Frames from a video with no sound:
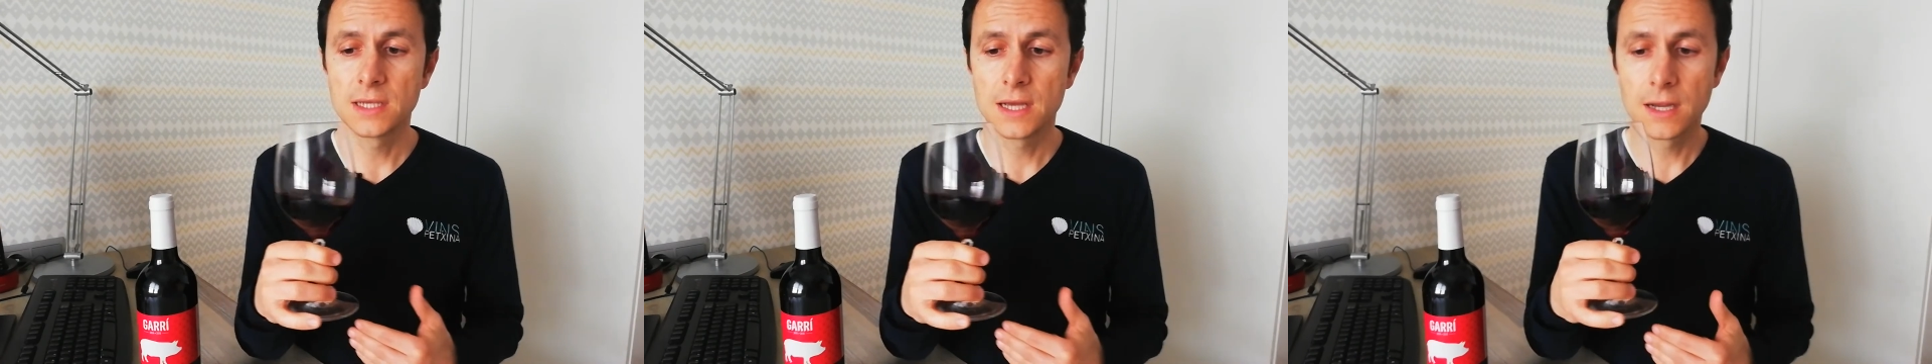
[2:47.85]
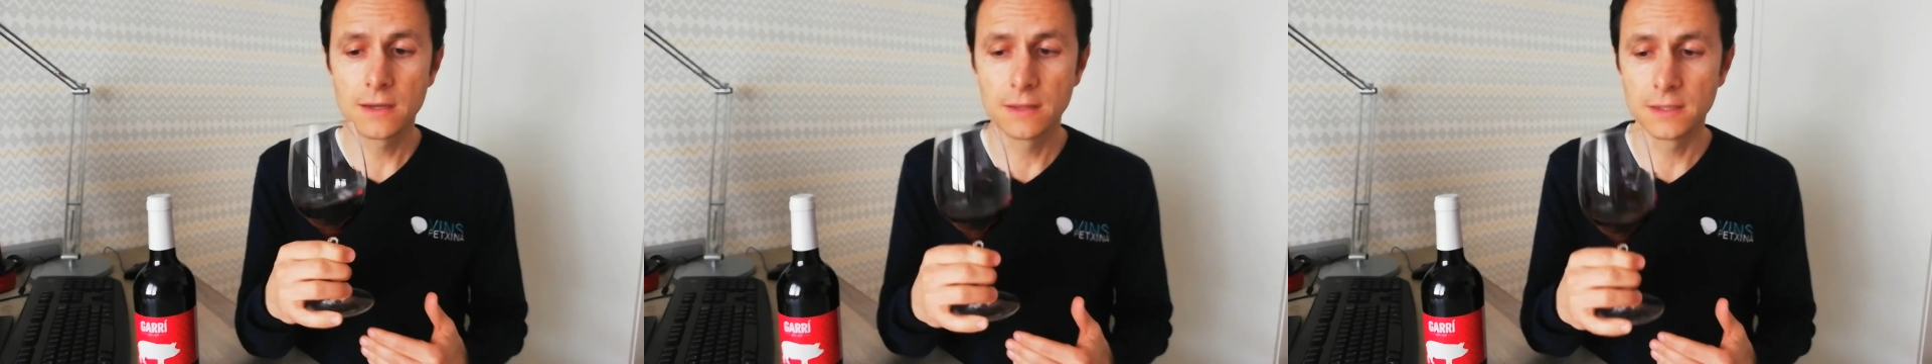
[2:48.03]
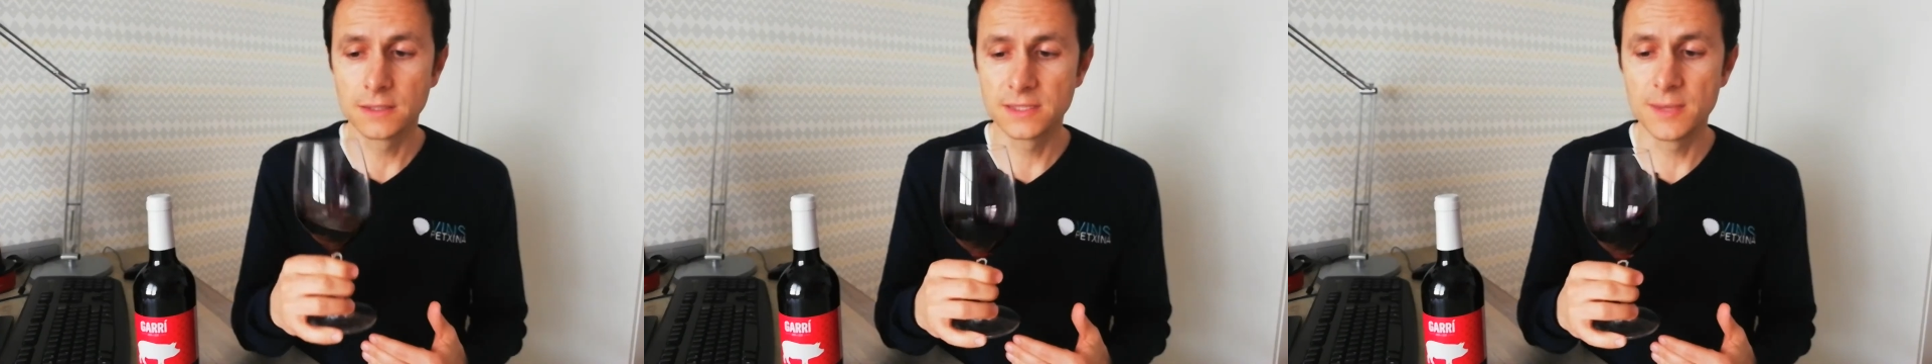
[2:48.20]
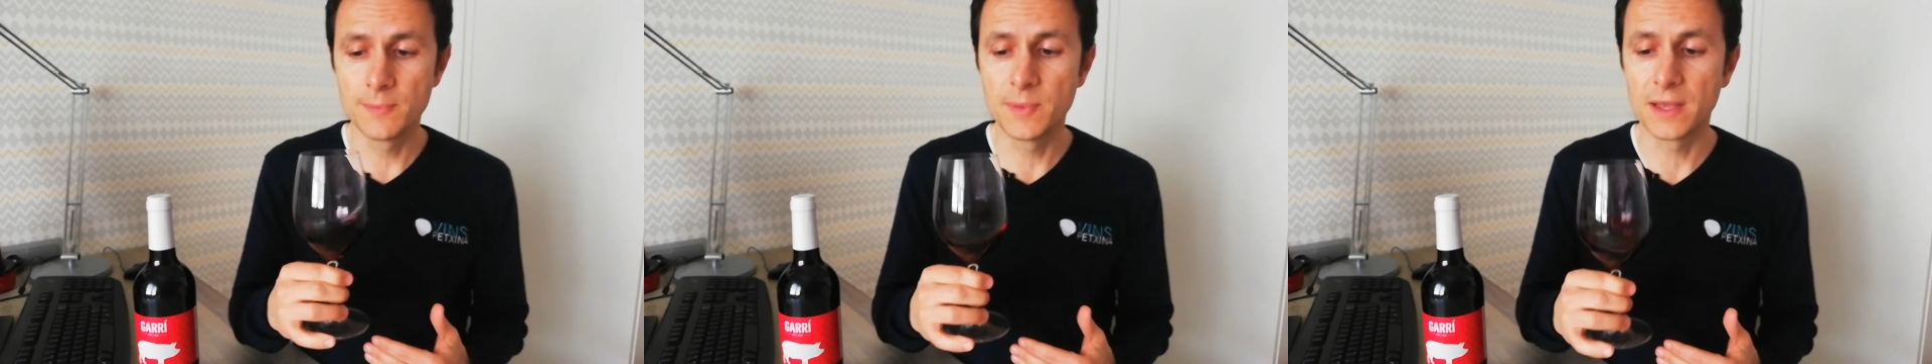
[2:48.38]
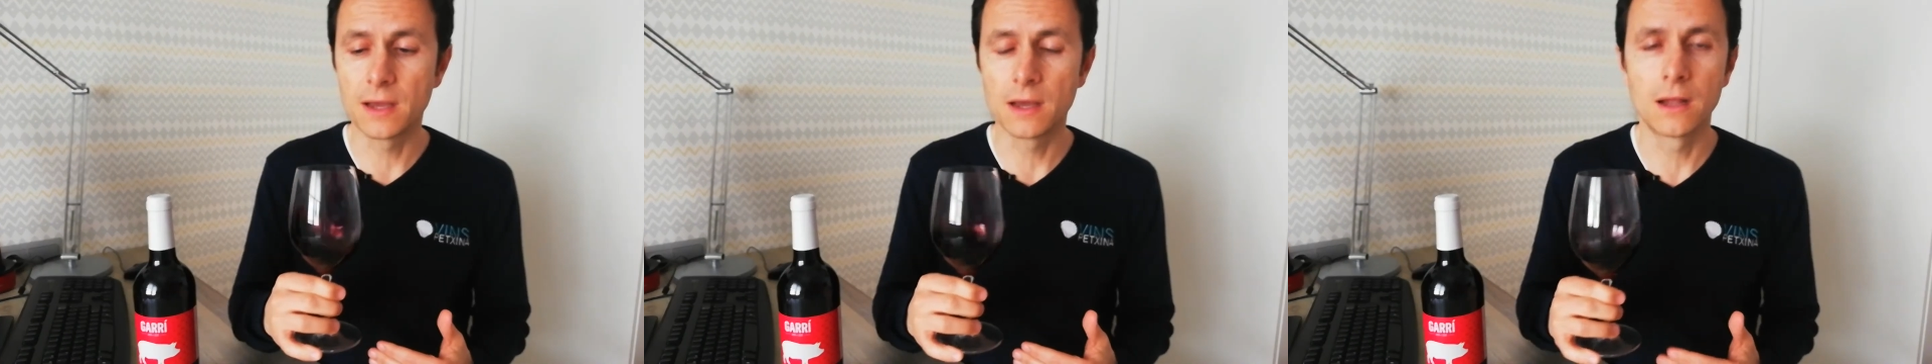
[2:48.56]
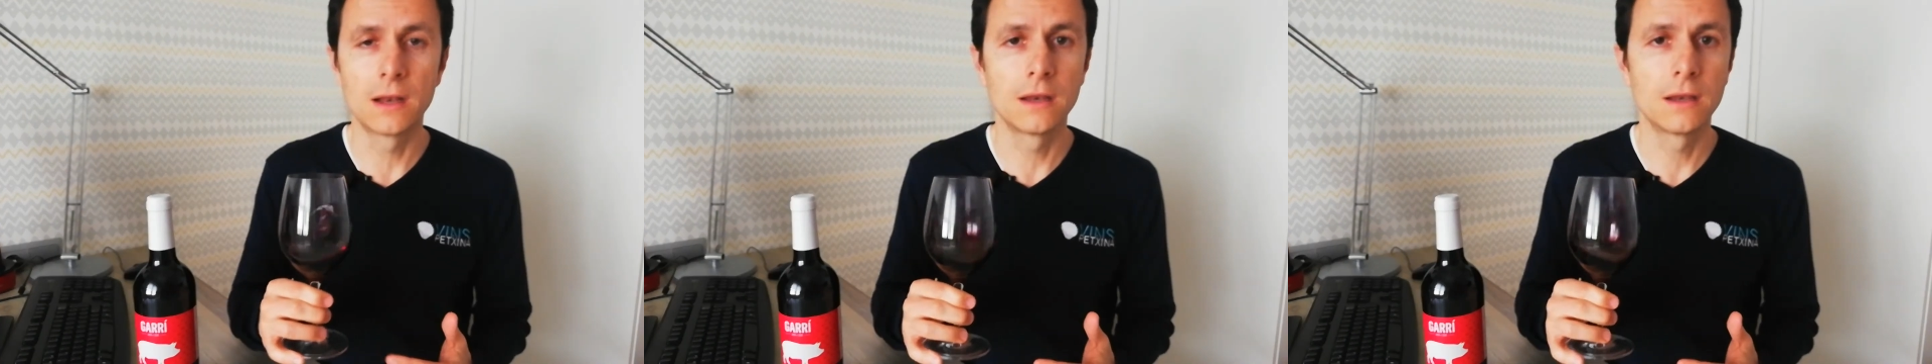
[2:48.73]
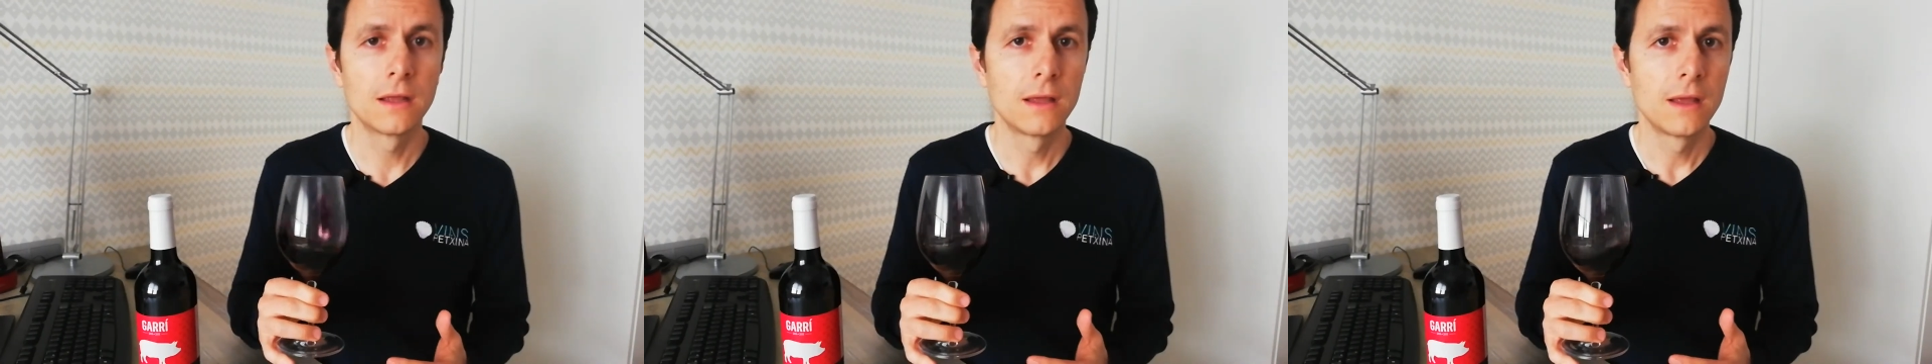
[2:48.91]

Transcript: are the typical